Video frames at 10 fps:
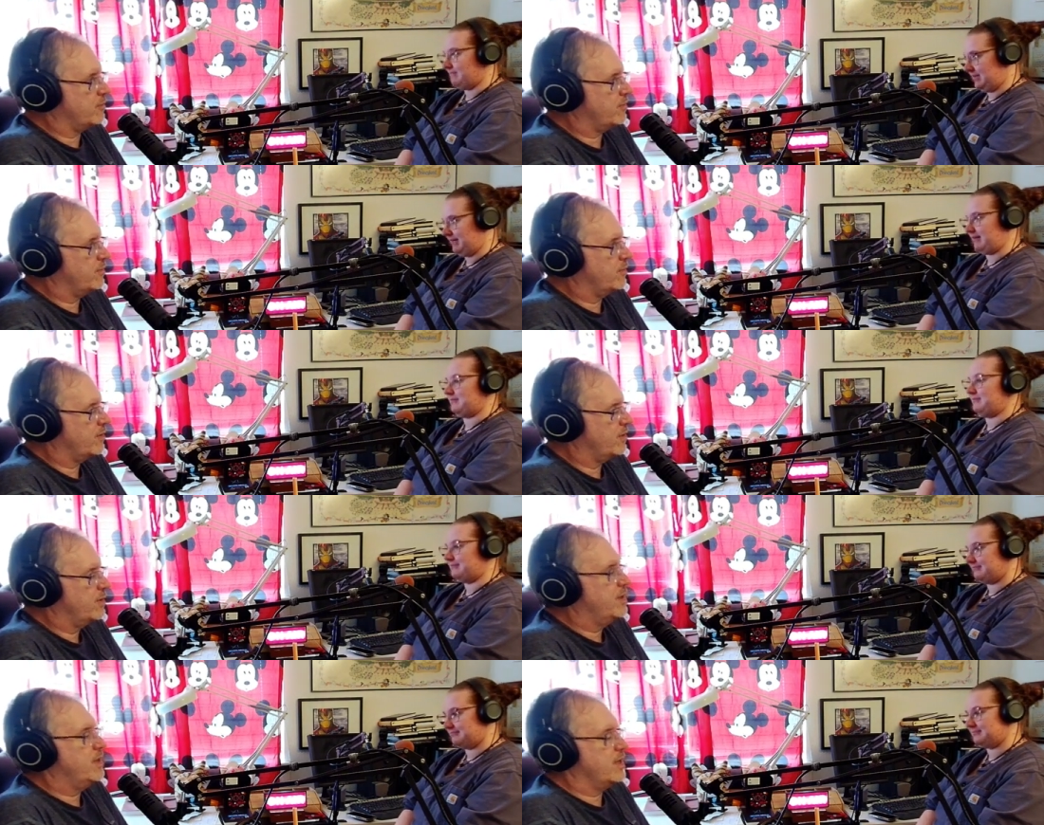Speaker 1: Yeah.
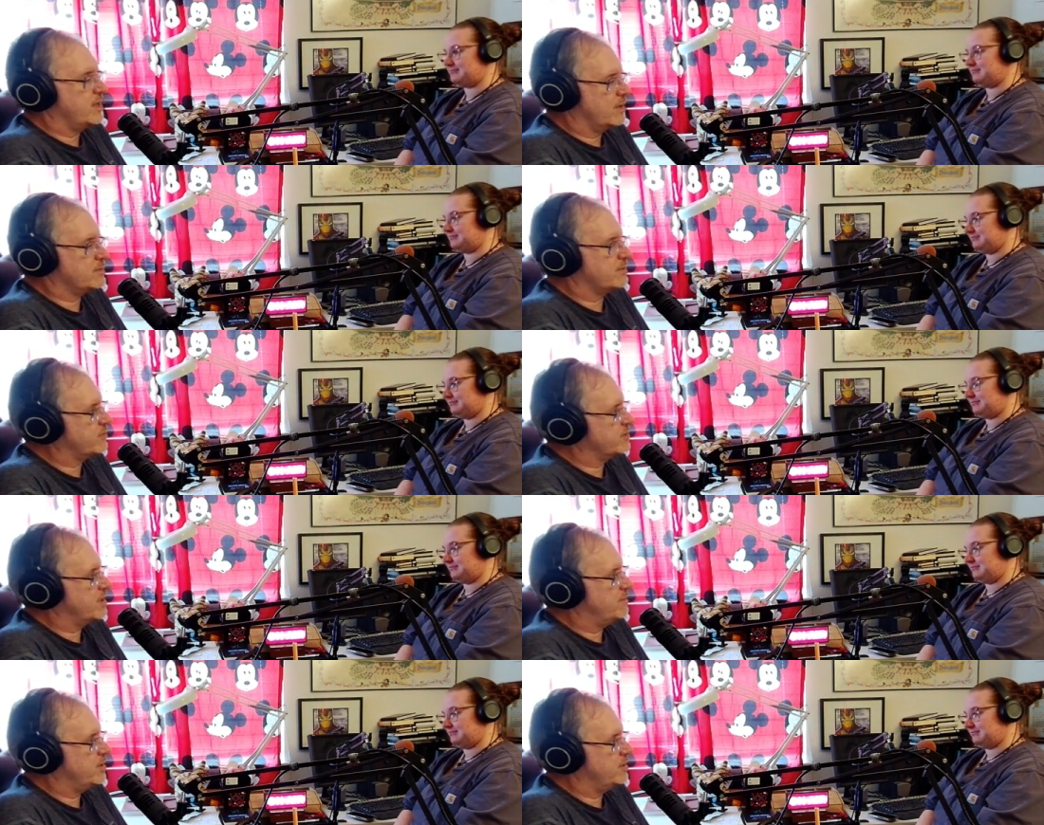And that was the first time
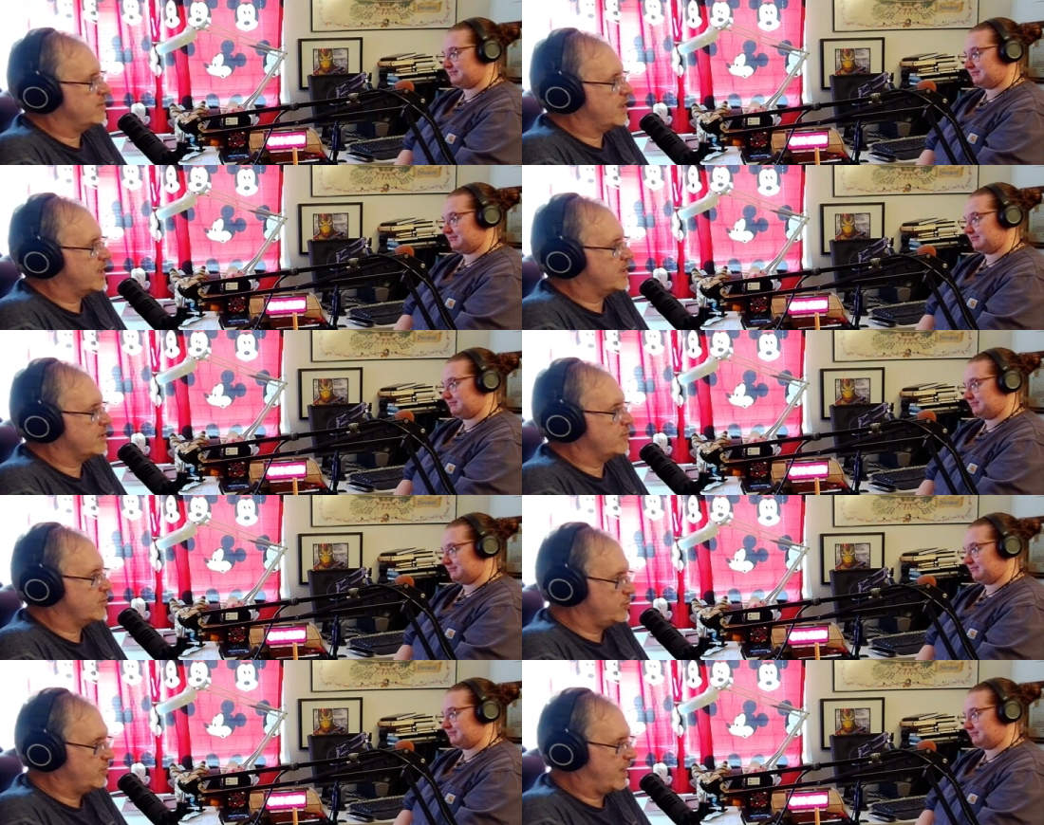that you and I got to go do
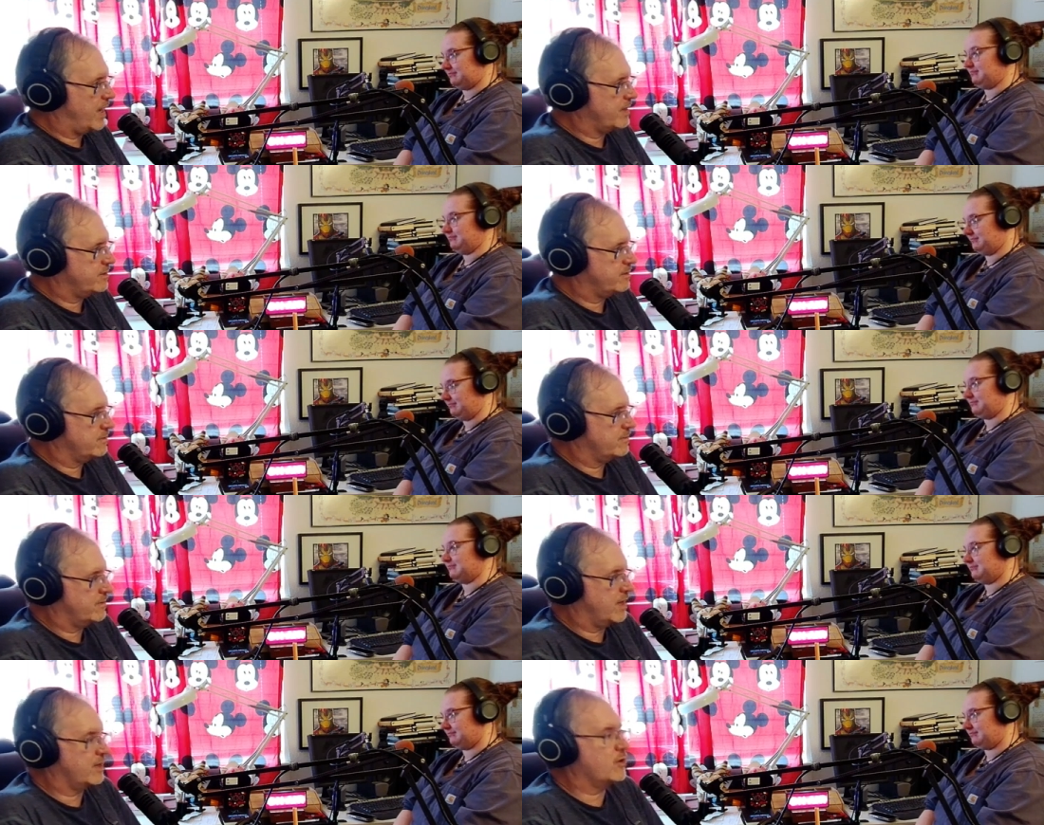that mm-hmm.
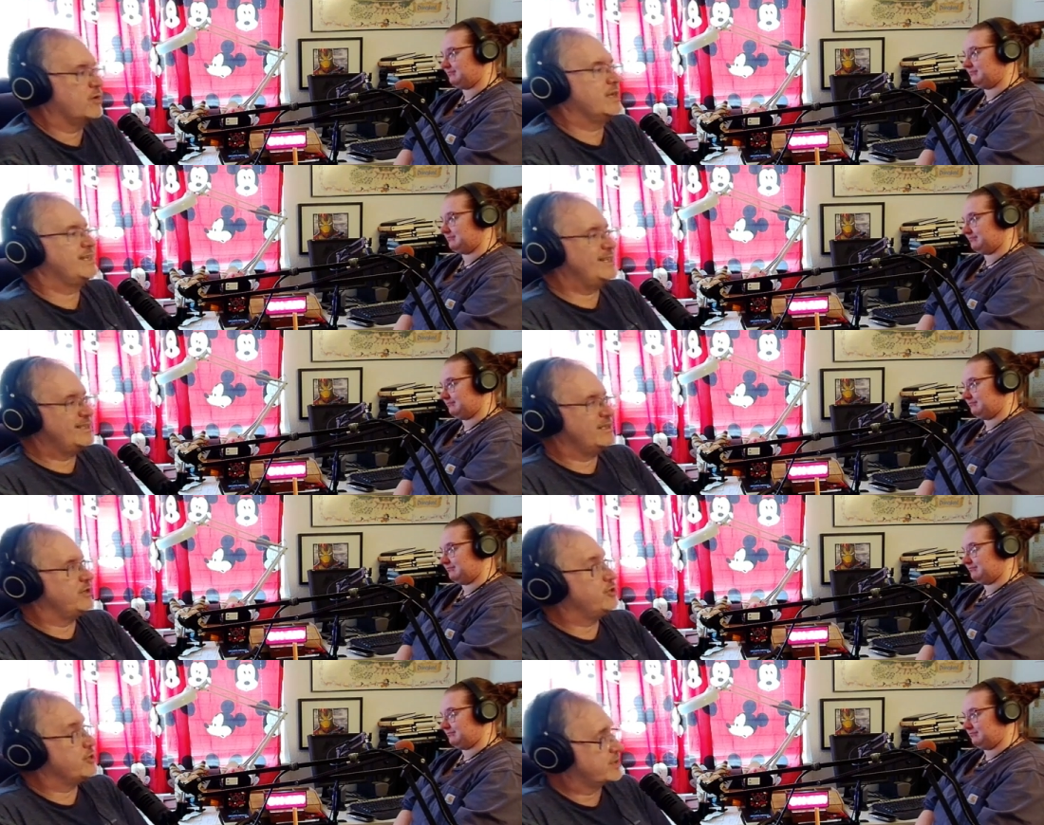and go to Disney
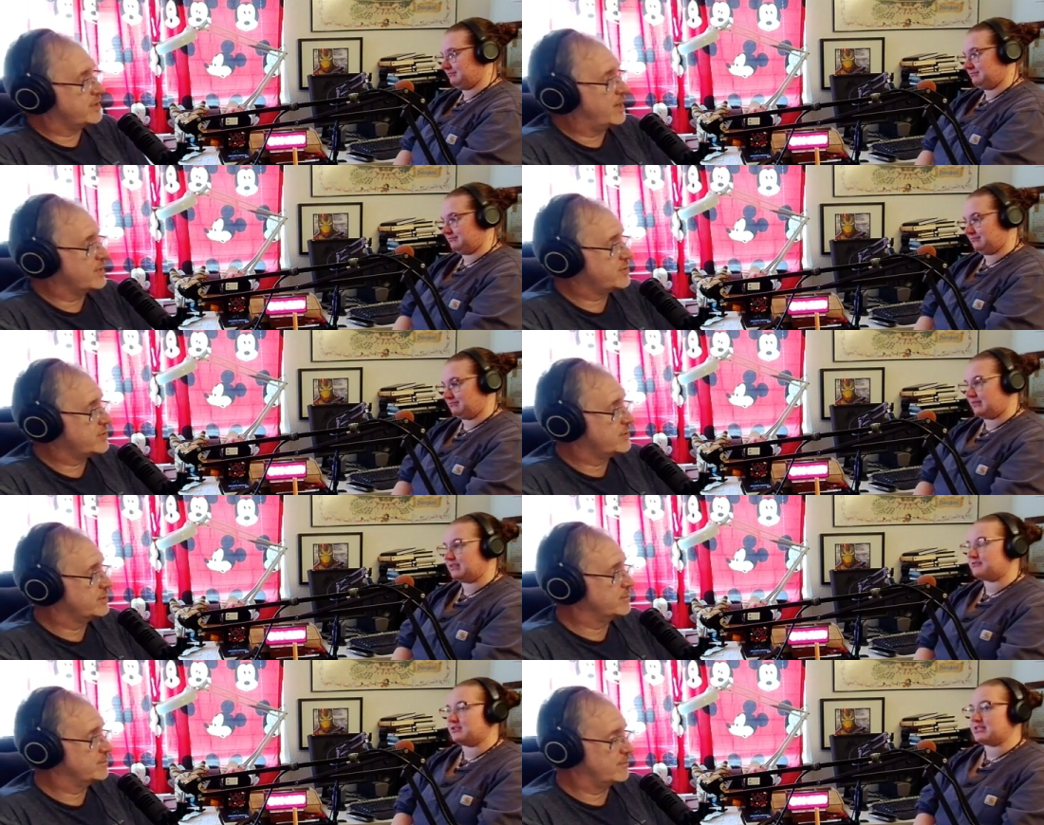just us.
Speaker 2: It's the
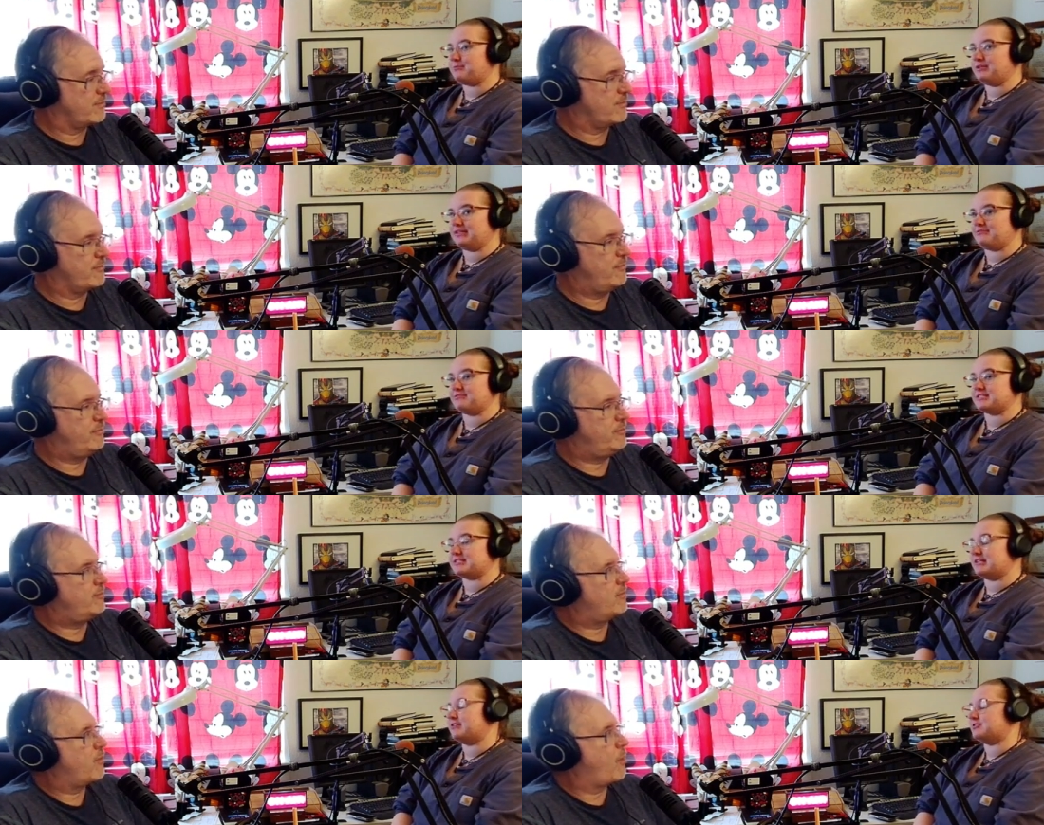first time we left the
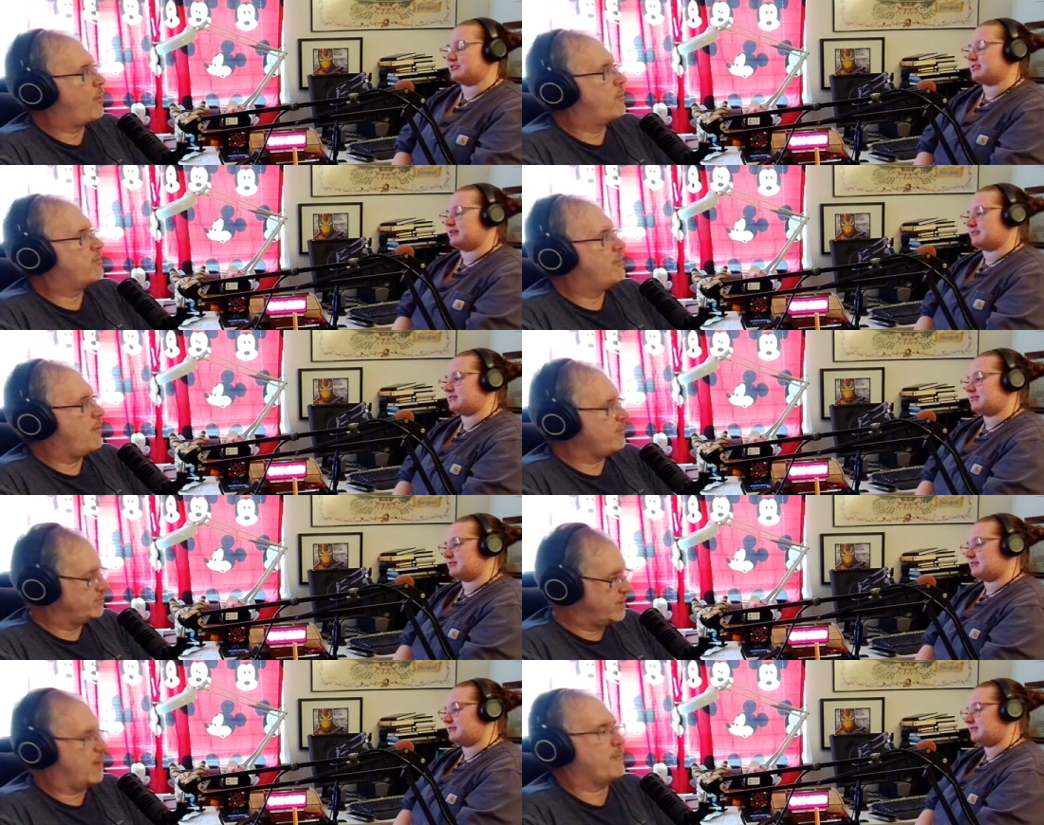state just us.
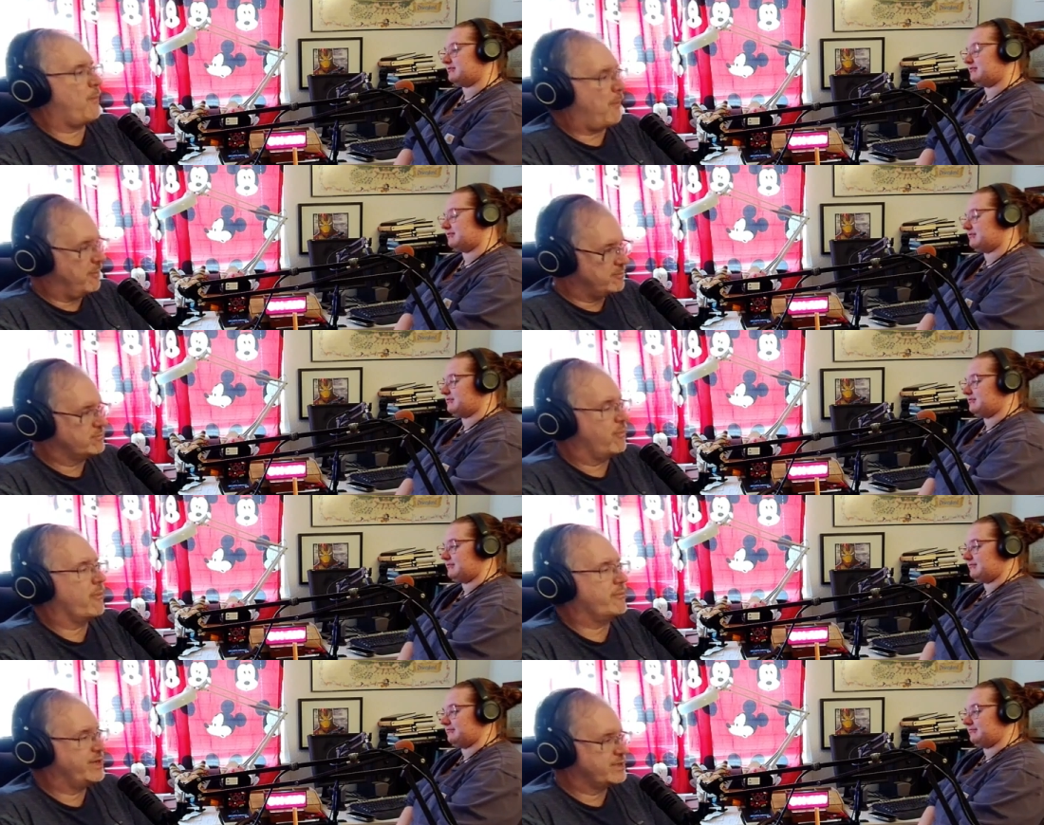
Speaker 1: Yeah.
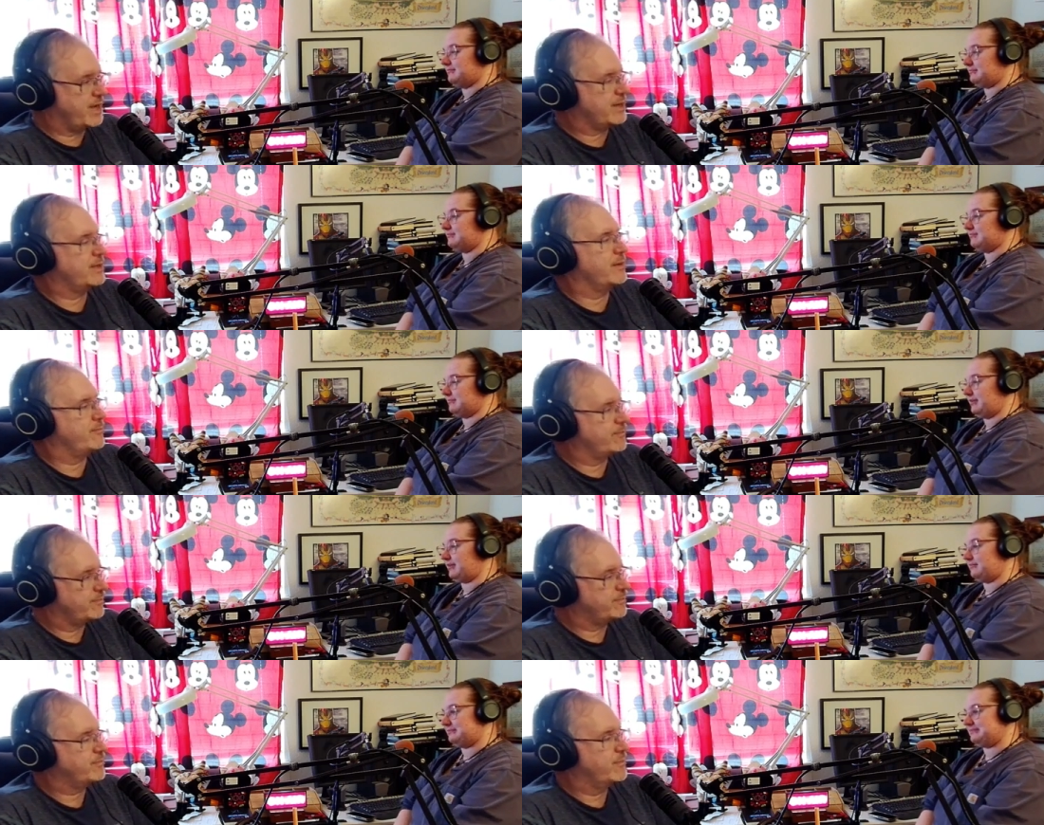Exactly. Yeah.
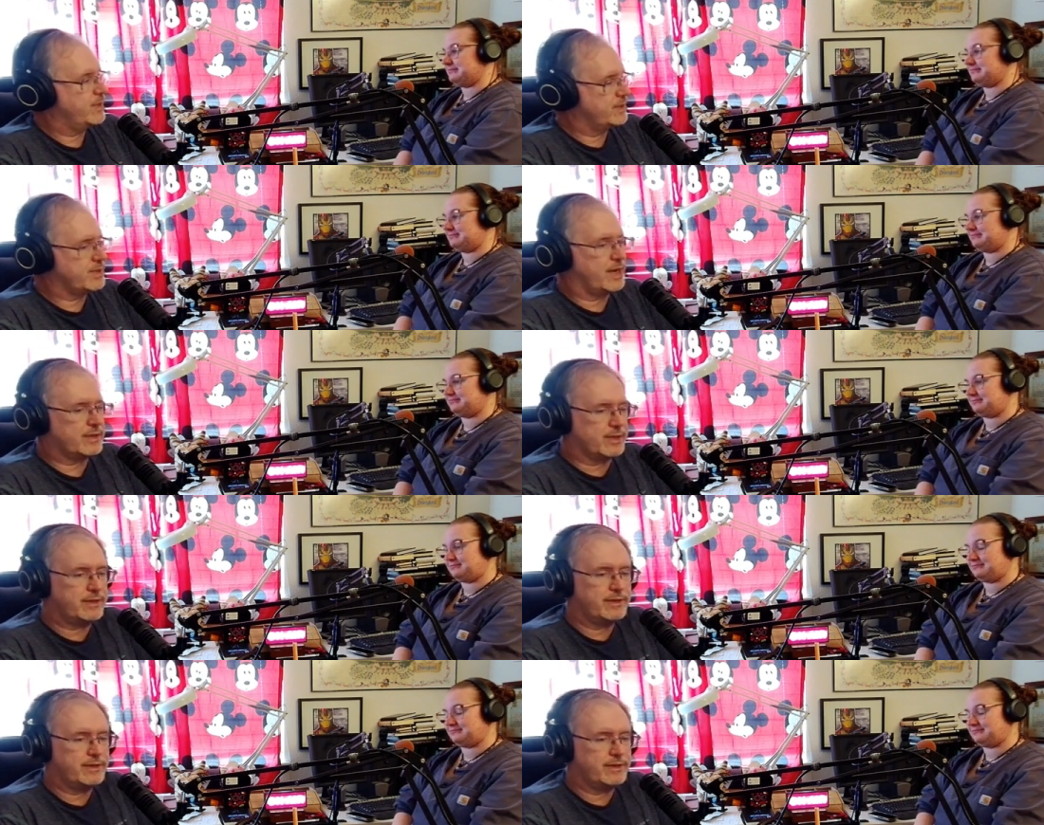Exactly.